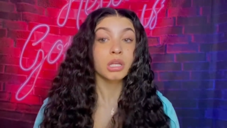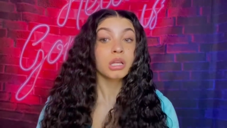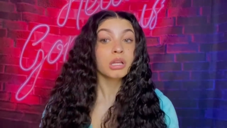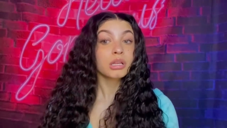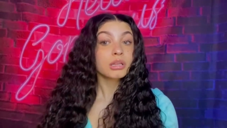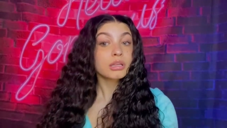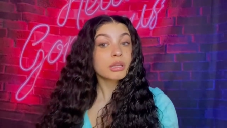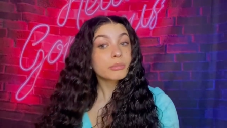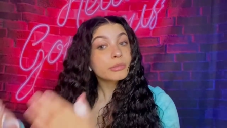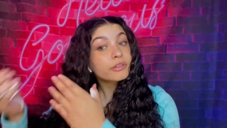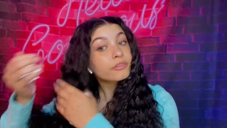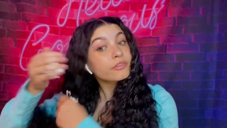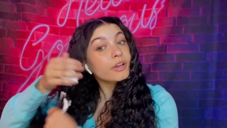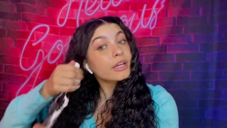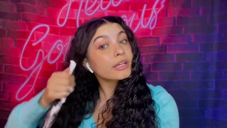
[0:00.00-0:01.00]
let me
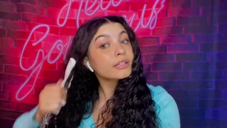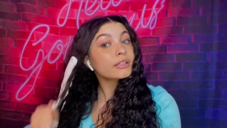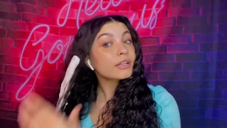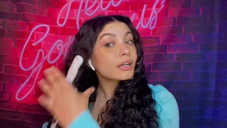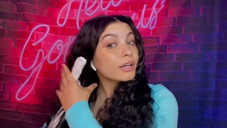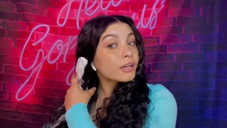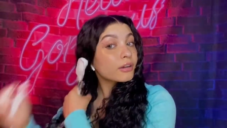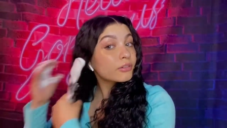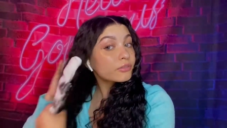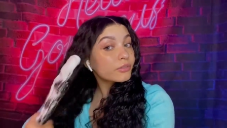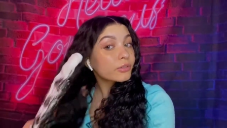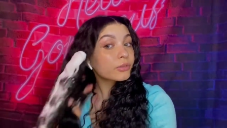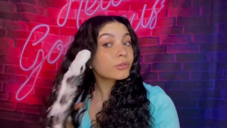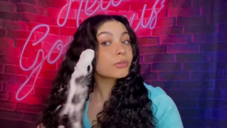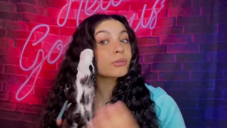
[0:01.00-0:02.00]
find out
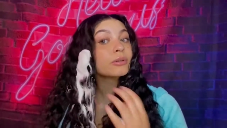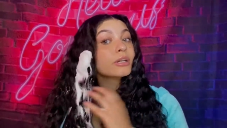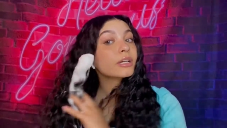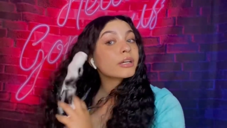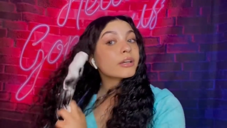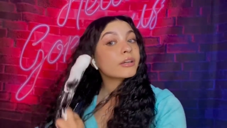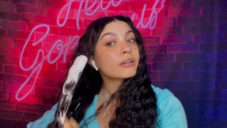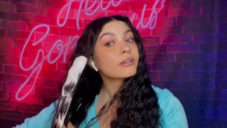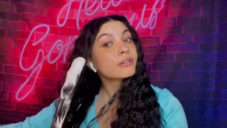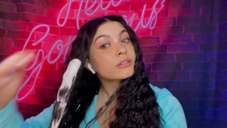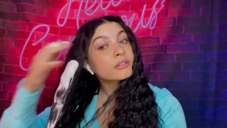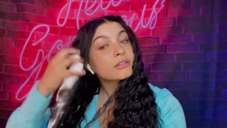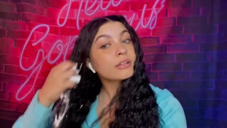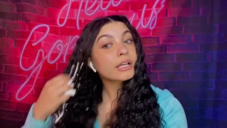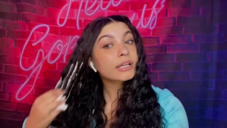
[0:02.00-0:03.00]
real quick.
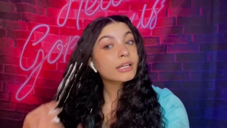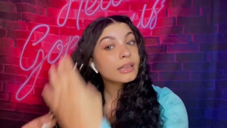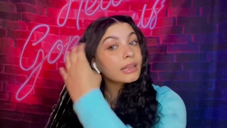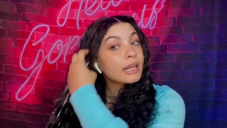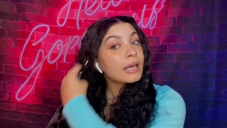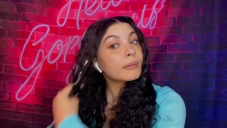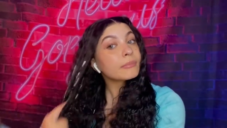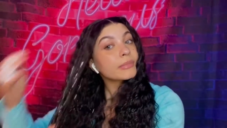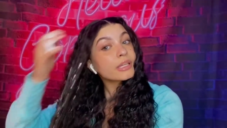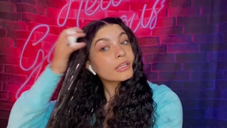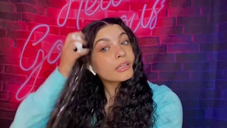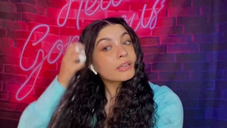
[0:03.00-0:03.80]
Like, let me.